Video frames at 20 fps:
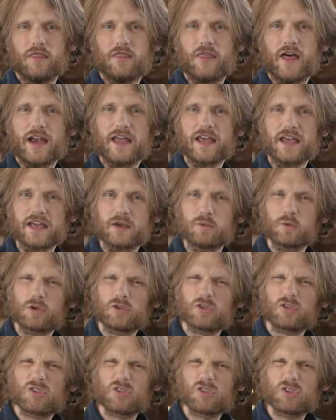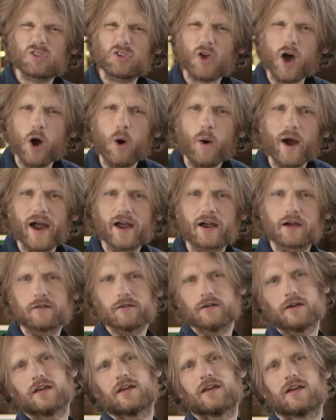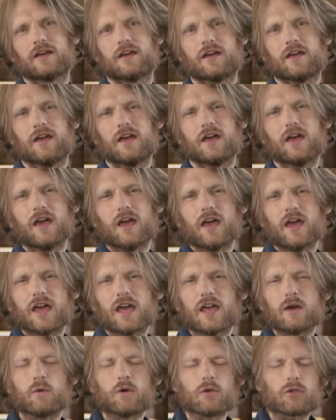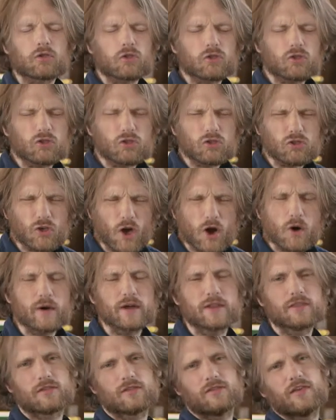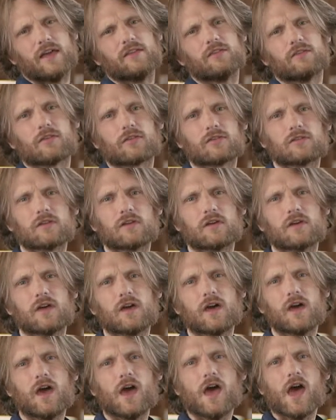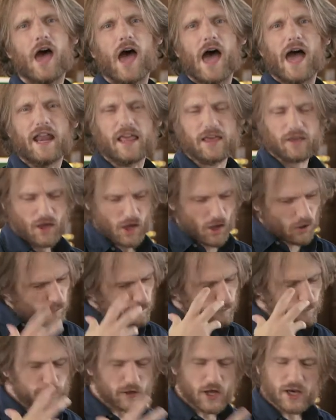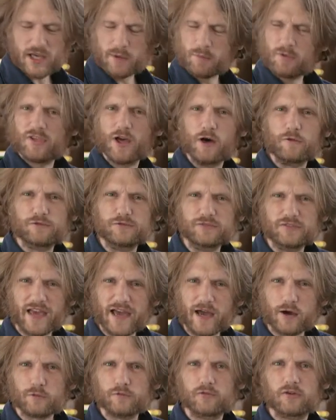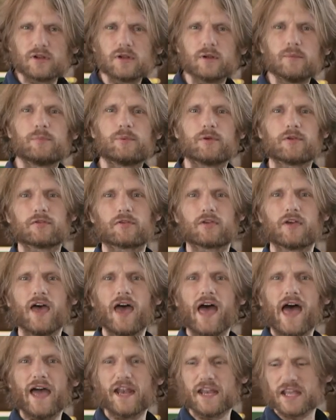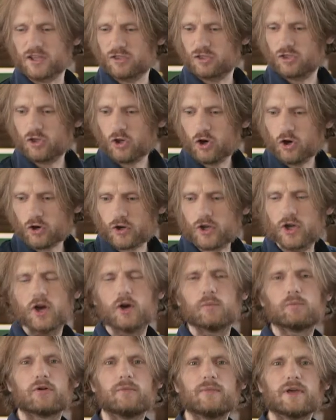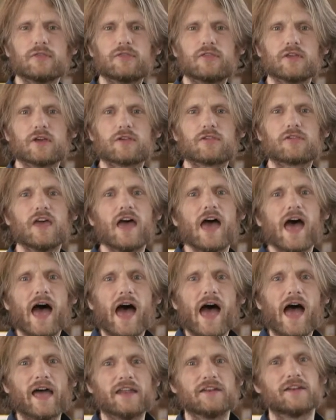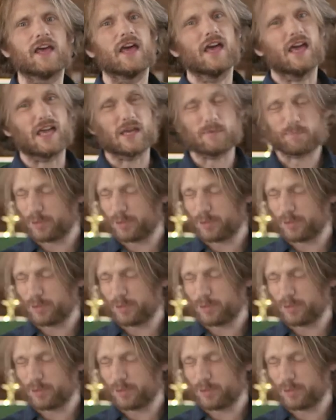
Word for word: Then he was so angry. He was so incensed. And he flung himself down for Olympus and he took Prometheus and he